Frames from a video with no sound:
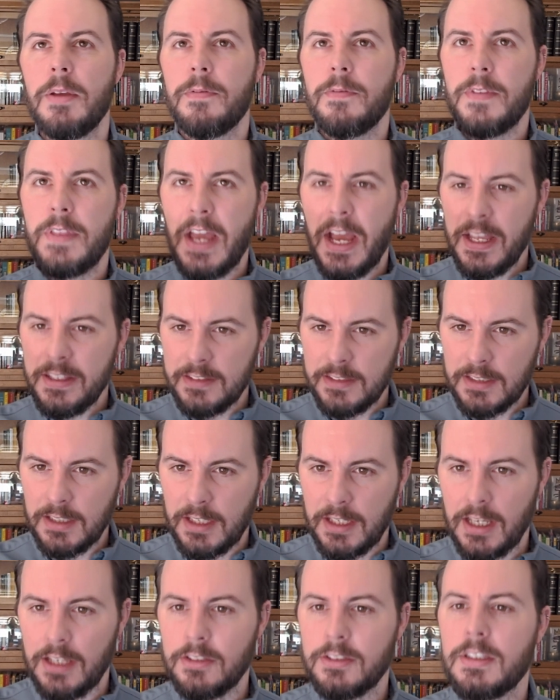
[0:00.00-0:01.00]
If that's the
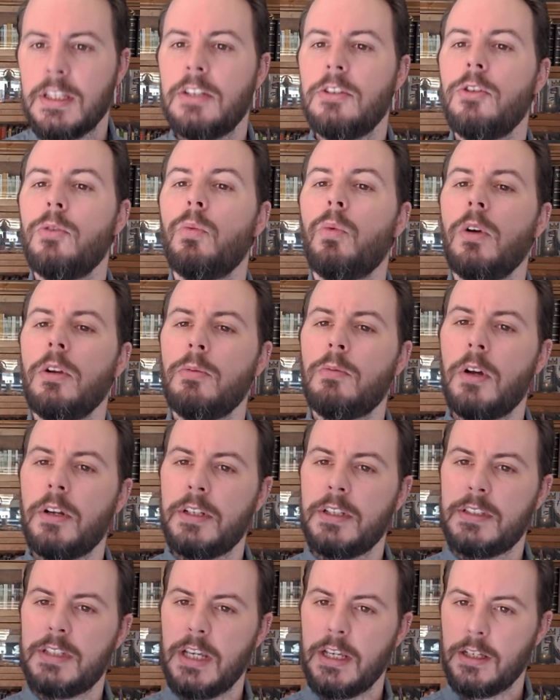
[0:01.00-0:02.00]
case, then you would want
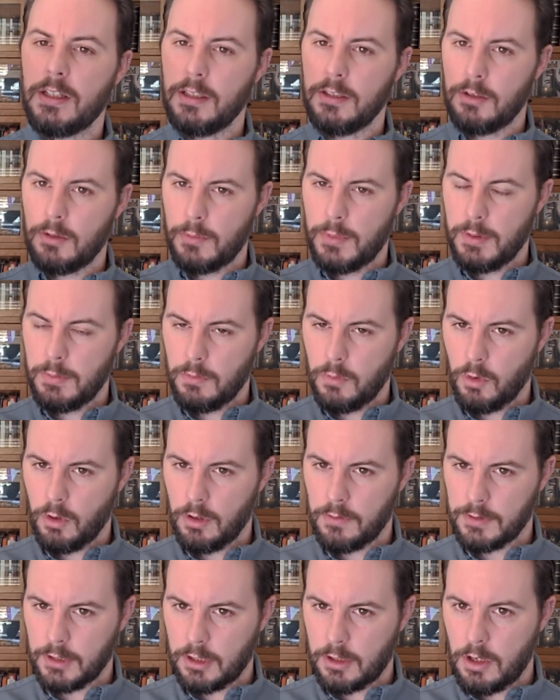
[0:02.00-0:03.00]
to take a little bit more
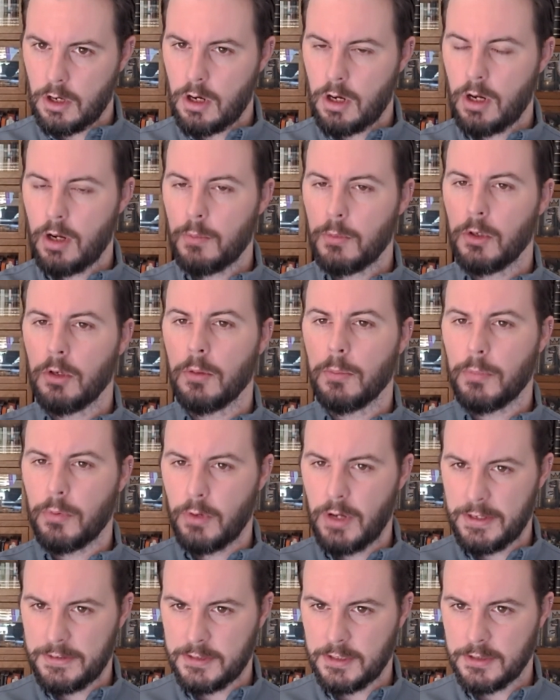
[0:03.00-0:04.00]
of a calmer
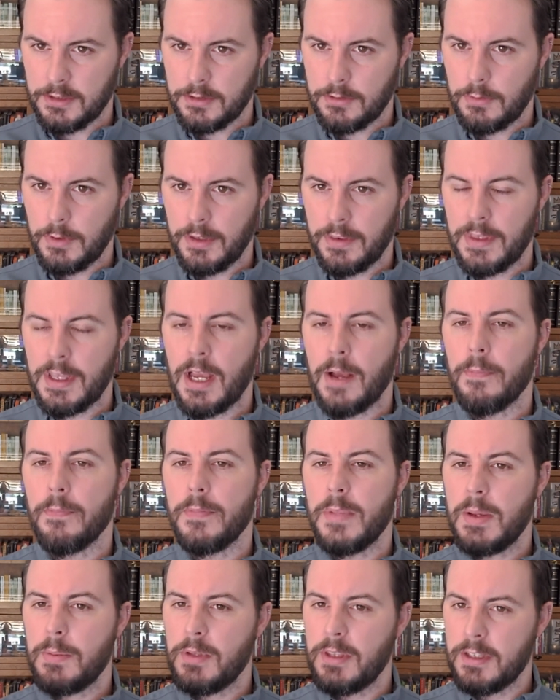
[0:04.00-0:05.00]
presence with them,
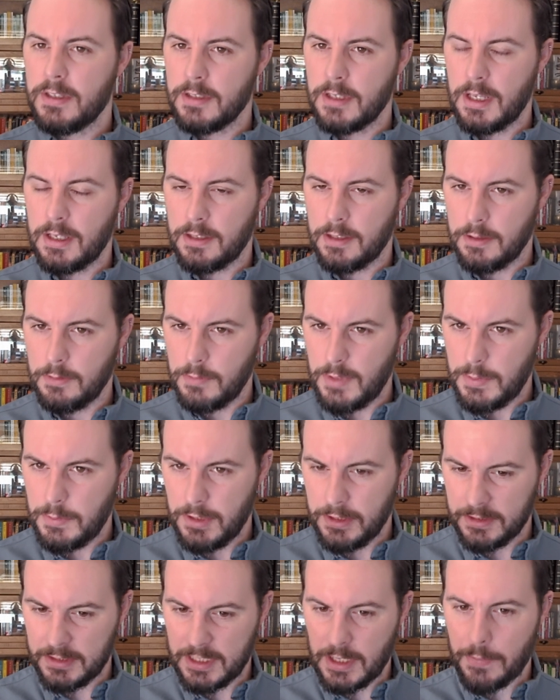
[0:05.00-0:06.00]
maybe
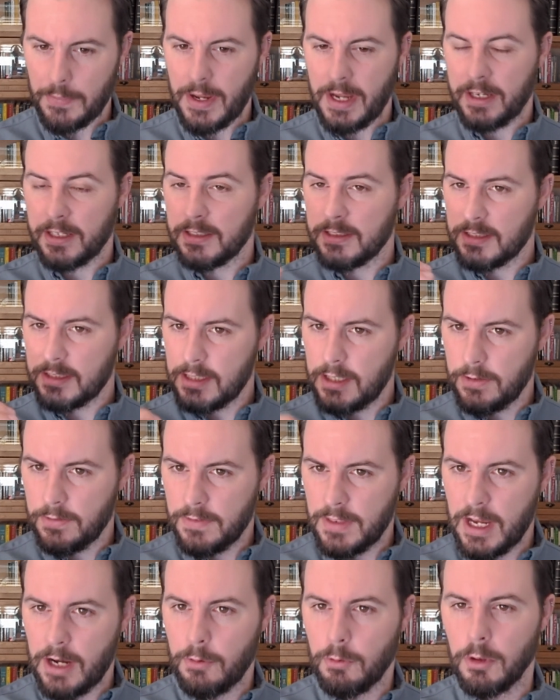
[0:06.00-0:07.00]
a step back and see if
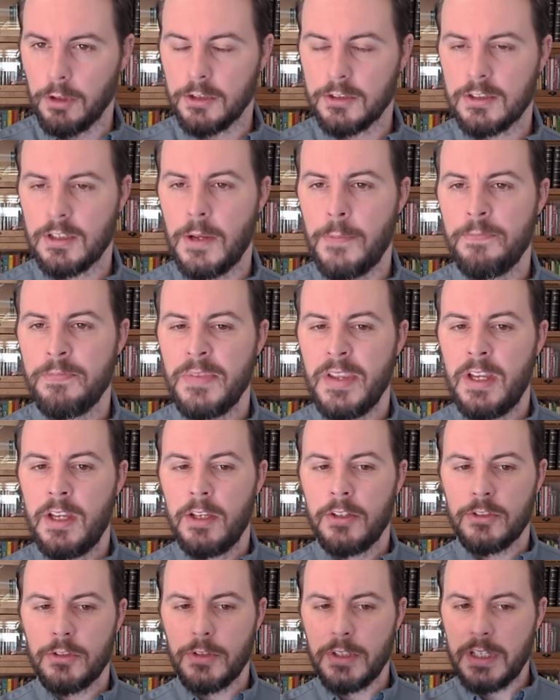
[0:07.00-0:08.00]
that works.
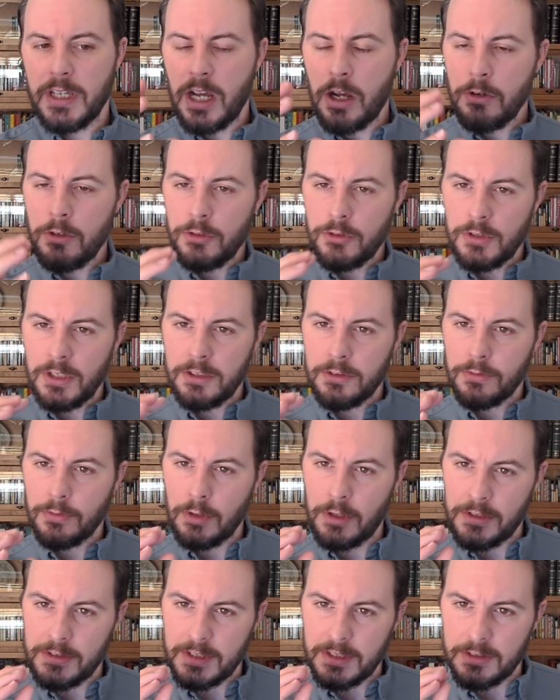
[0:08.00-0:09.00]
So the
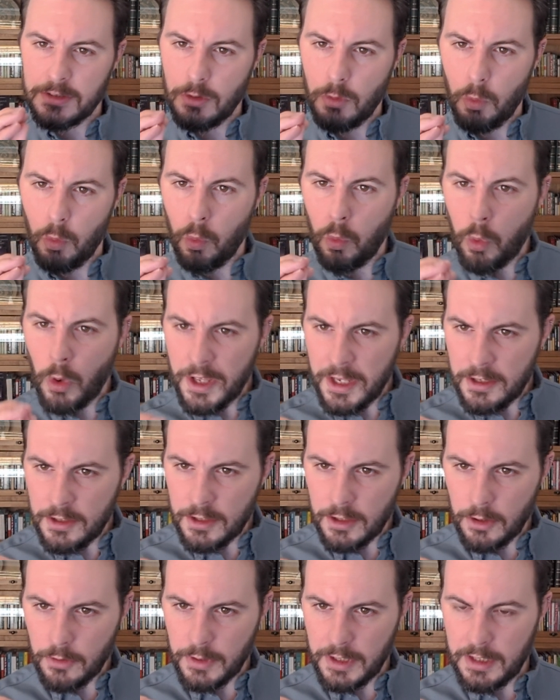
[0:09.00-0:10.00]
countertransference is a
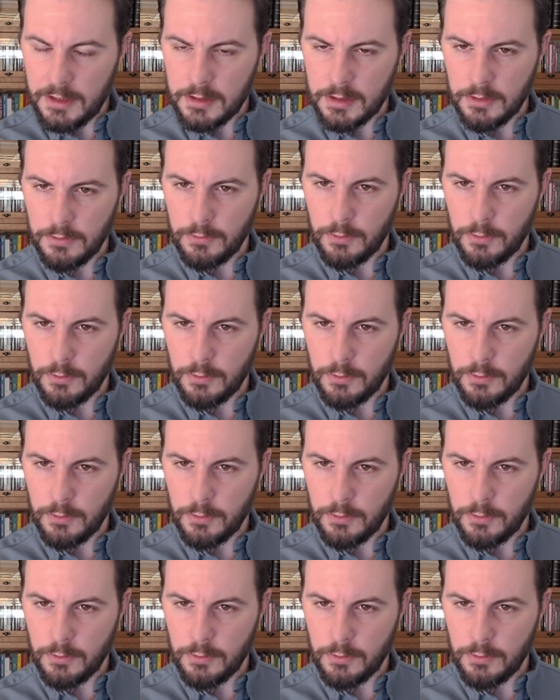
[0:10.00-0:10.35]
window into